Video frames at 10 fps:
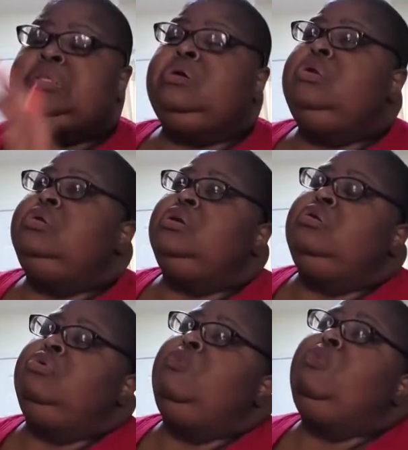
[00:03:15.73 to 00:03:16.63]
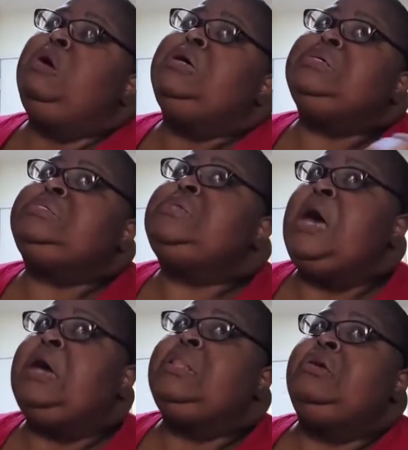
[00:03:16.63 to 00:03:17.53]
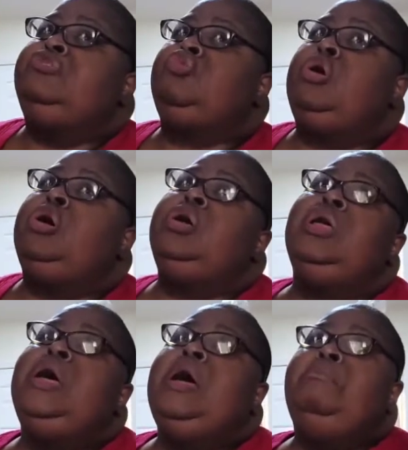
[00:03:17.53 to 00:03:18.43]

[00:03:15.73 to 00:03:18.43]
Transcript: still don't know what exactly is wrong,